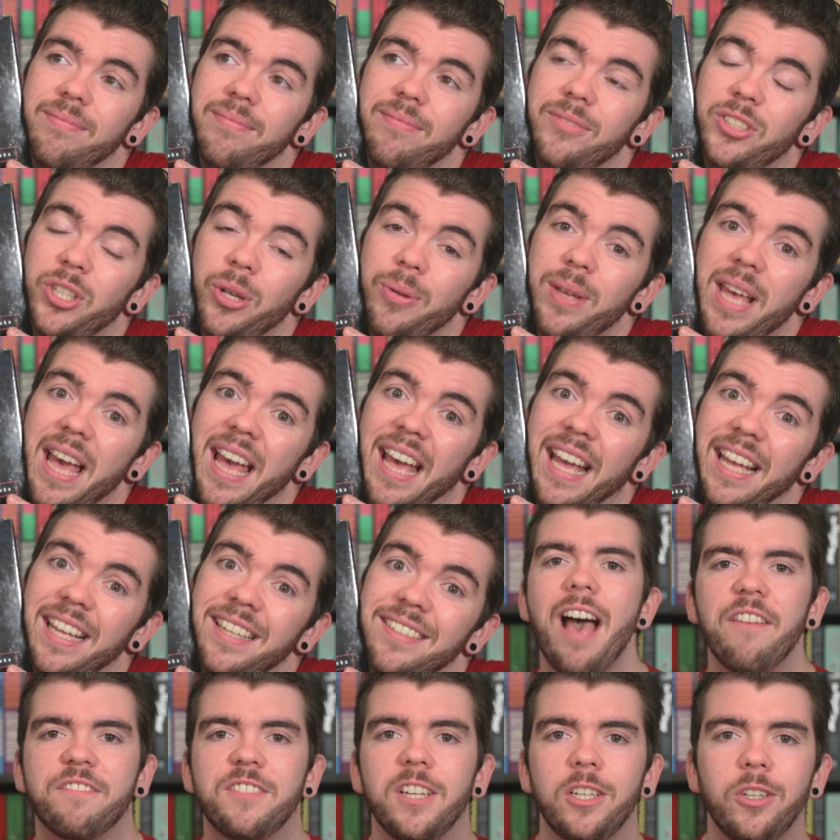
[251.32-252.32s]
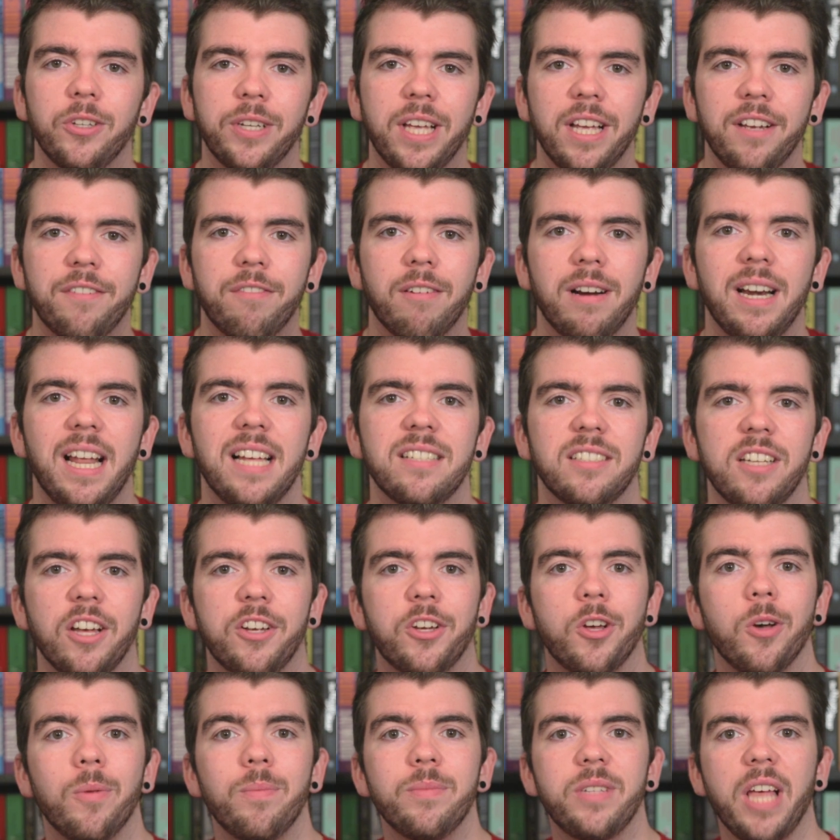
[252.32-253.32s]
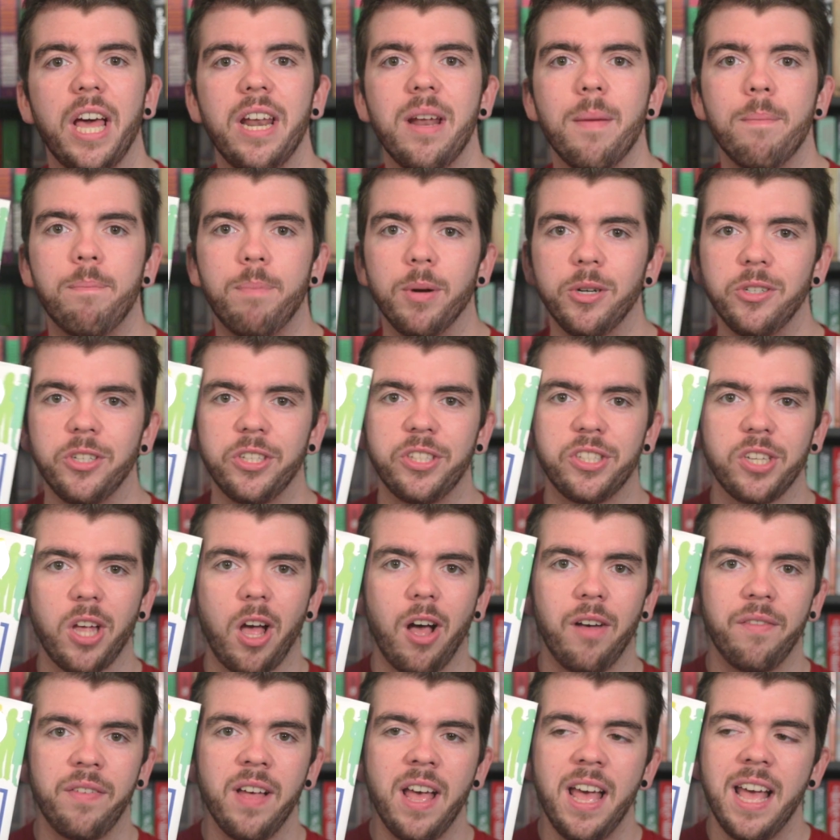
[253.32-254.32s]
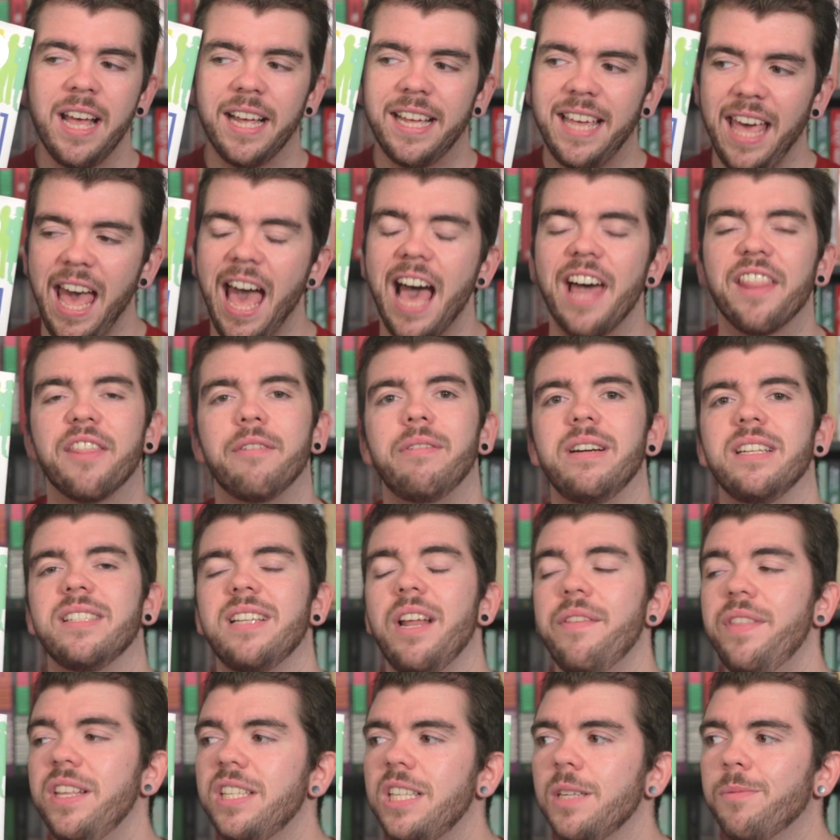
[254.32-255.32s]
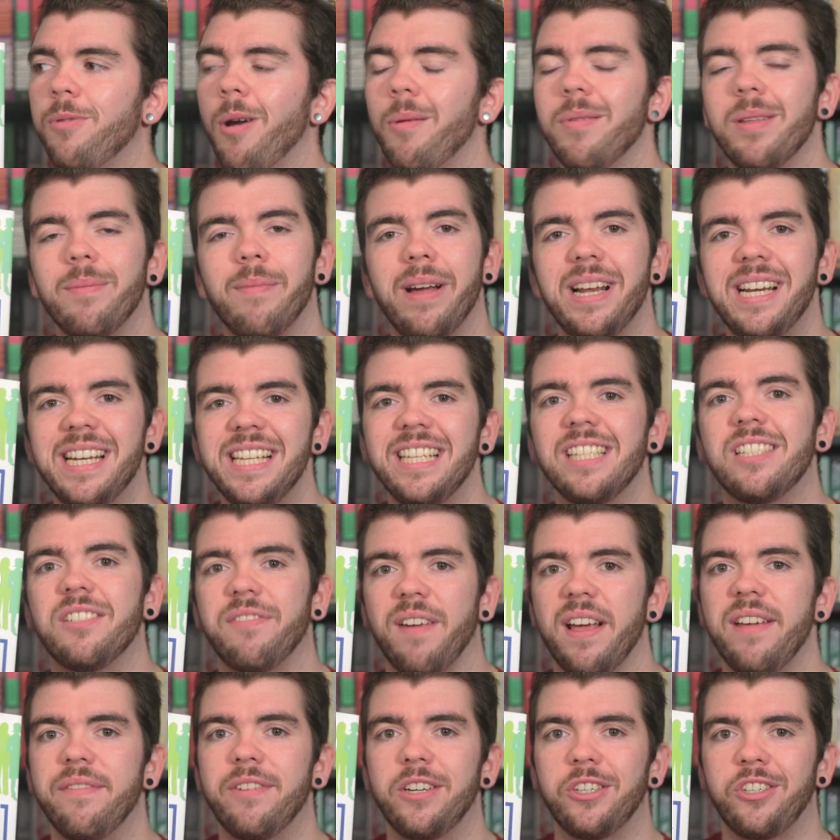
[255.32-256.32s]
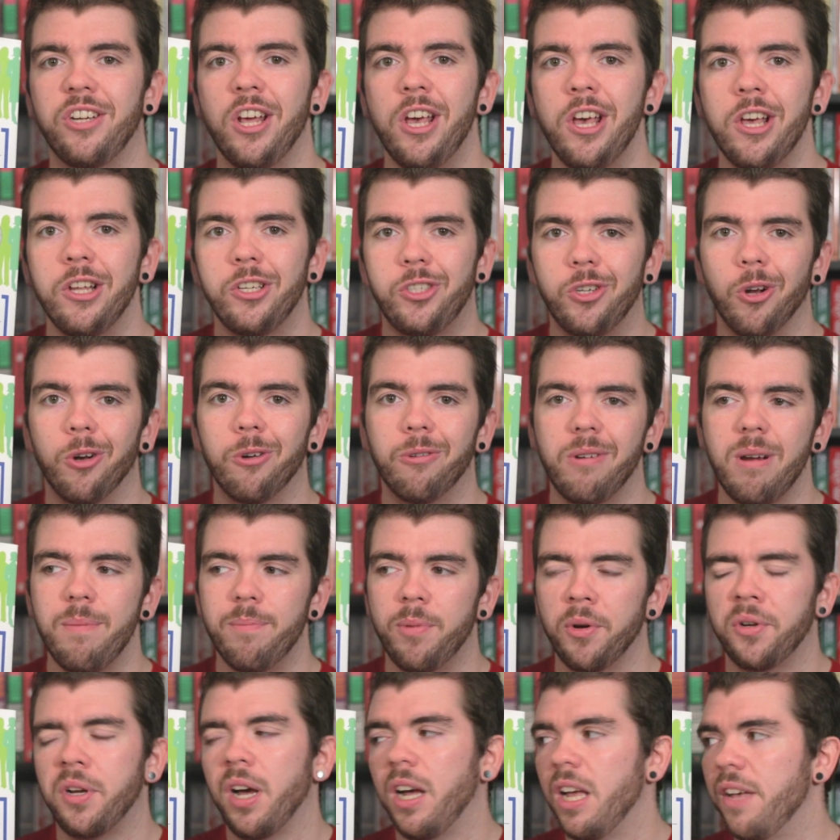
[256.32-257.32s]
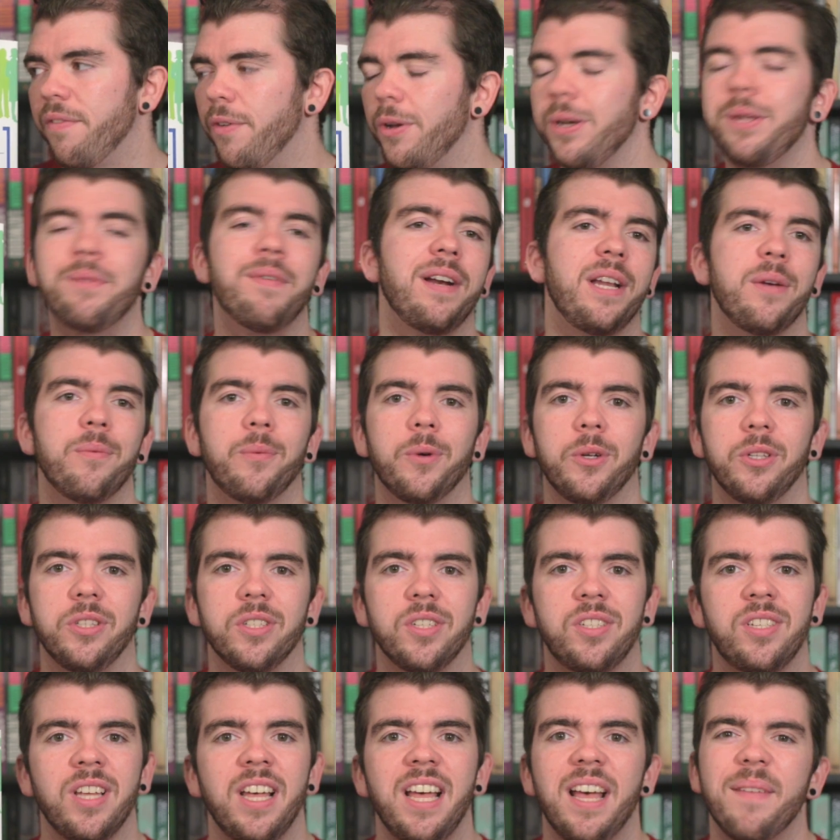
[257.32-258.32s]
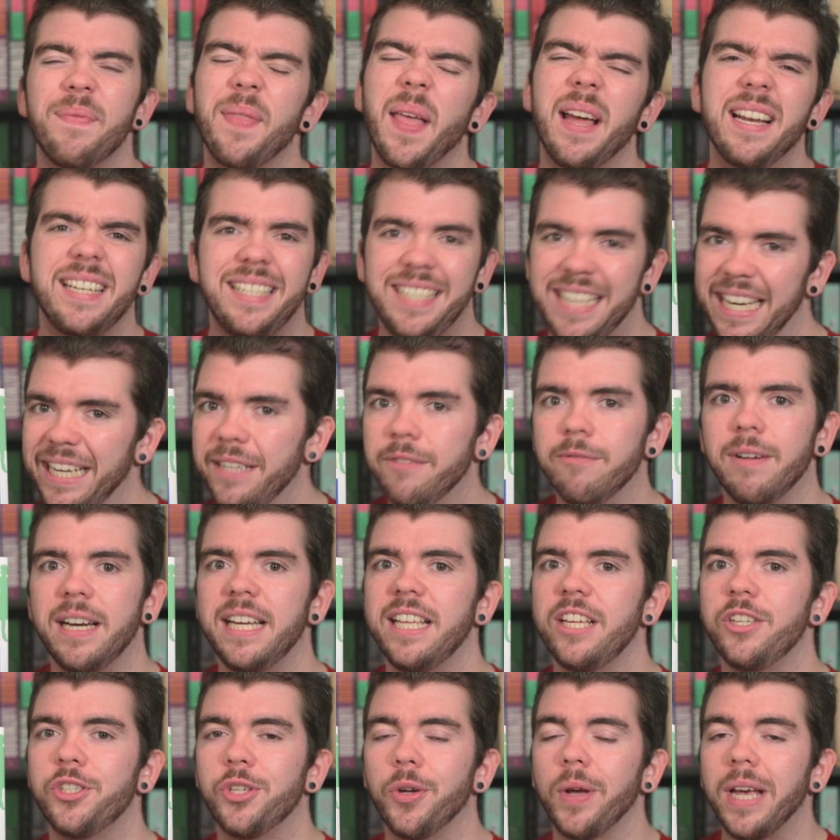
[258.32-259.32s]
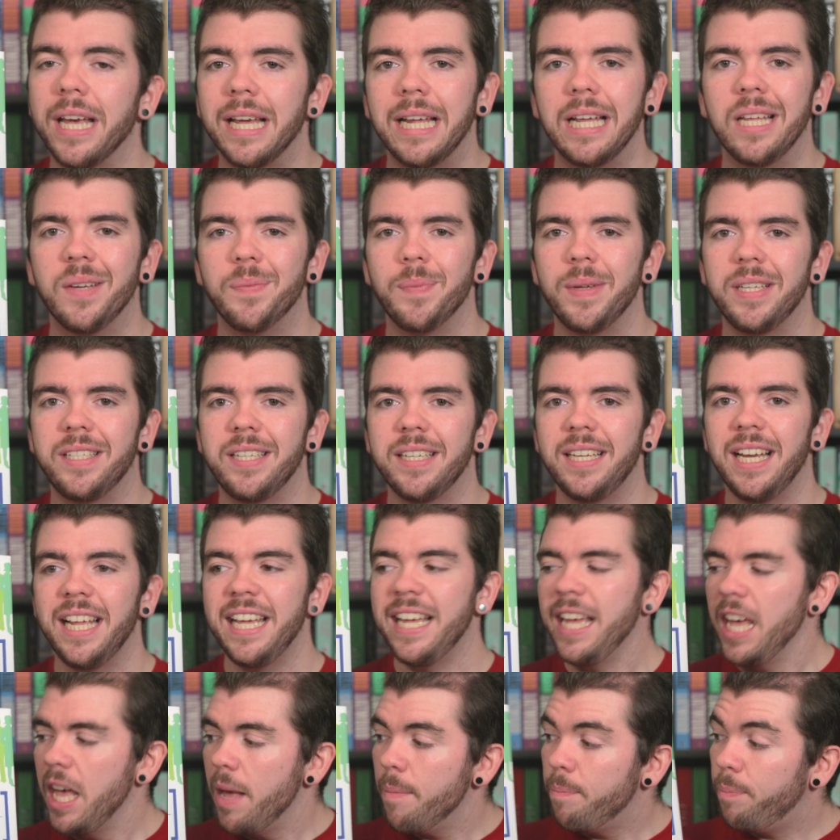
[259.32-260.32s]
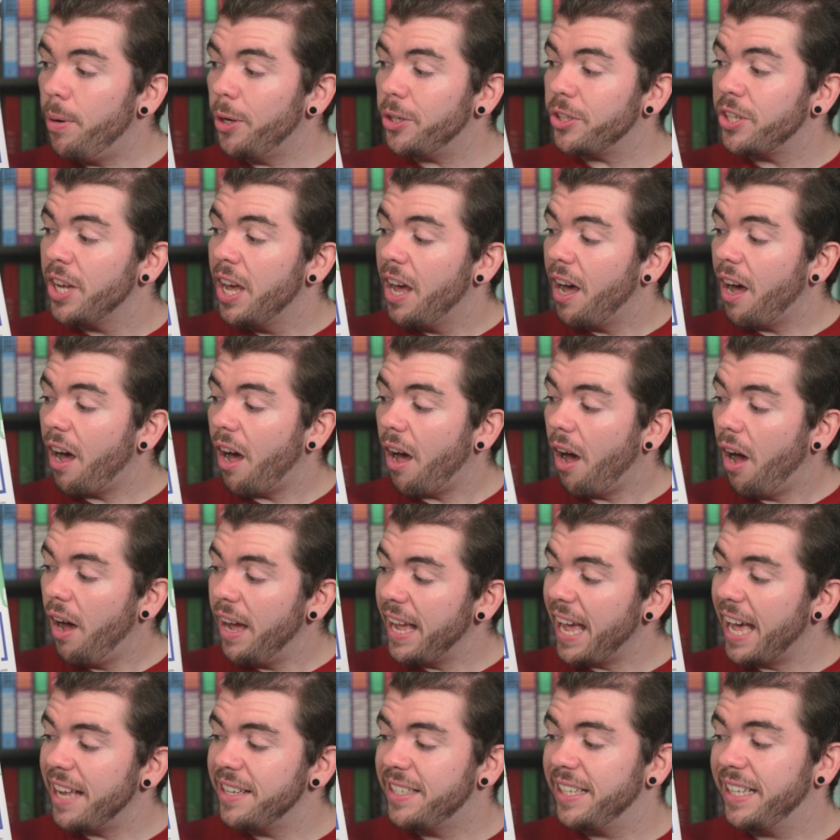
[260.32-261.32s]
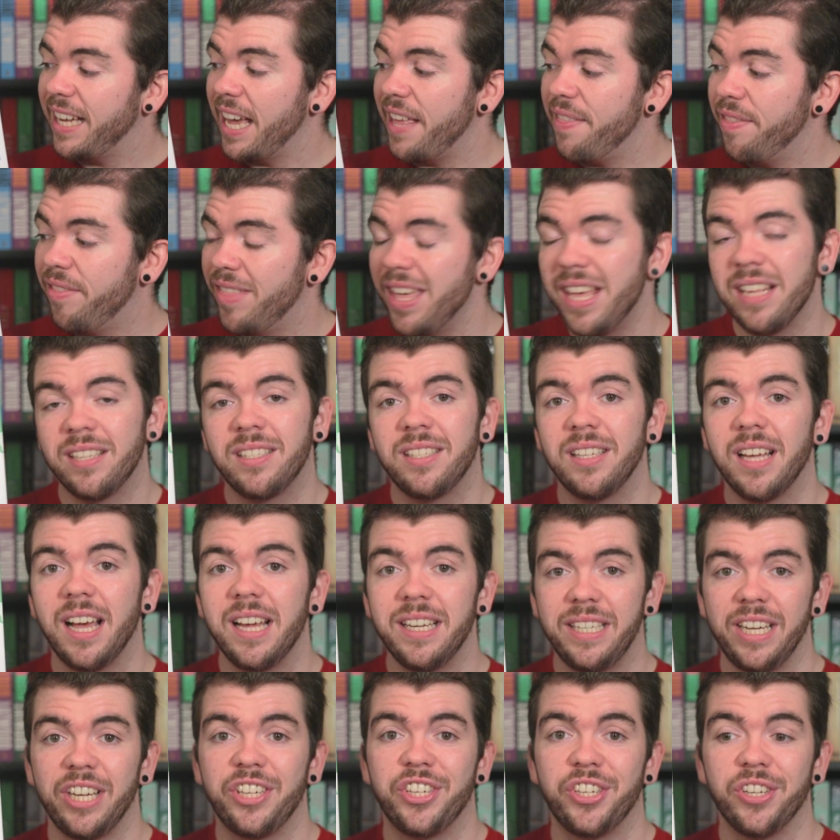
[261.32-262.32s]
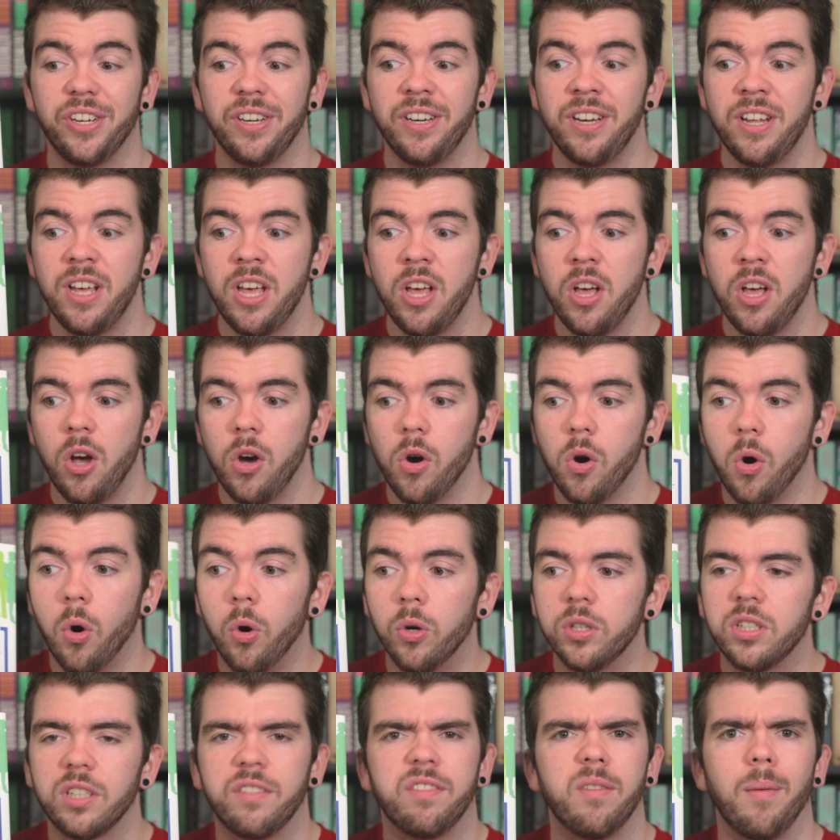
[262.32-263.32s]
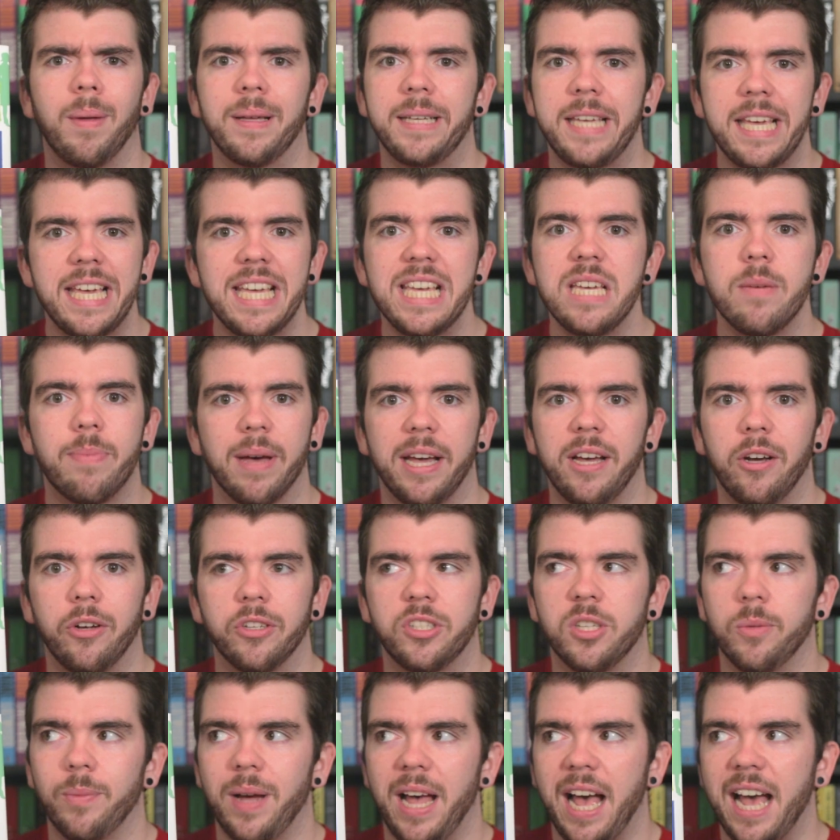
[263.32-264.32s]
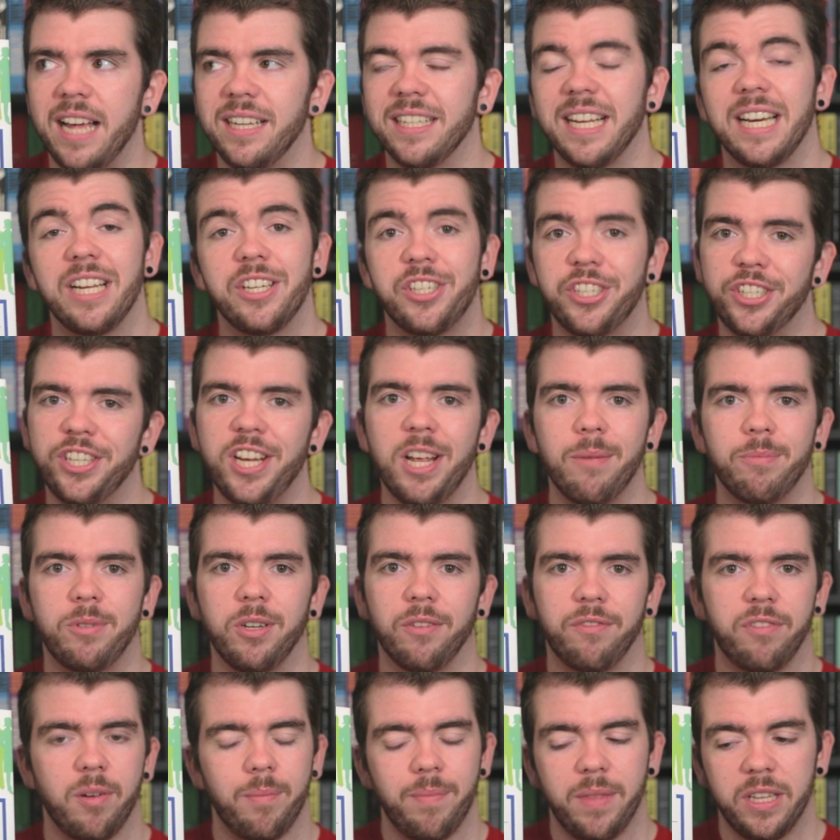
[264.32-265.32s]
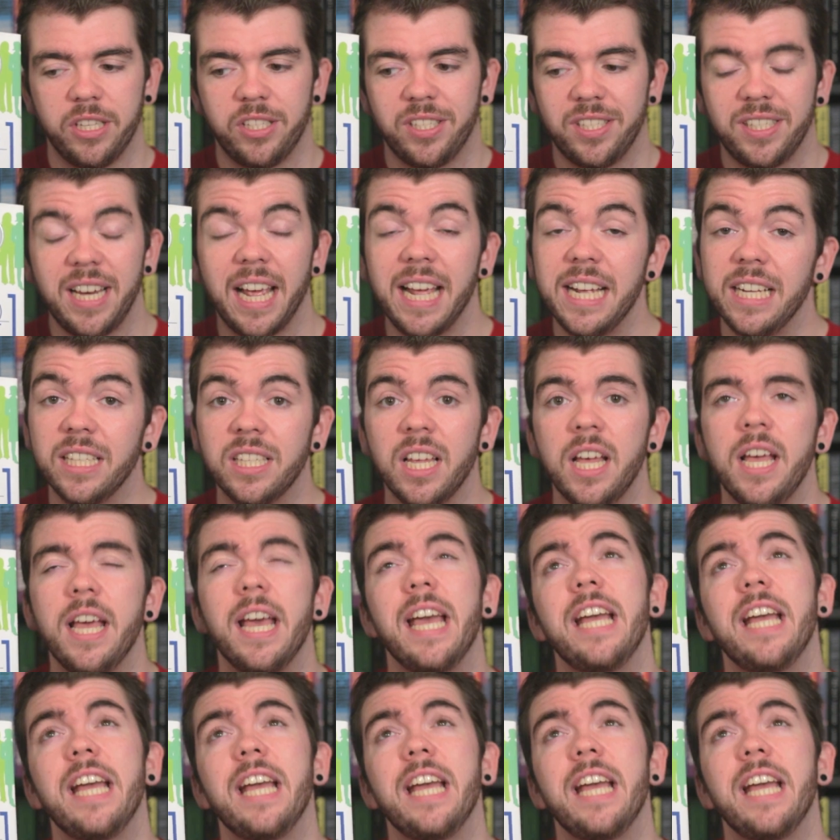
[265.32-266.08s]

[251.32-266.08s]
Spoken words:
So yay. After Looking for Alaska comes An Abundance of Catherines. Now, this is probably my least favourite John Green book. I have only read it once, didn't really enjoy it, admittedly, but I had to get this edition ordered from like eBay or somewhere. I had to get it shipped from the States.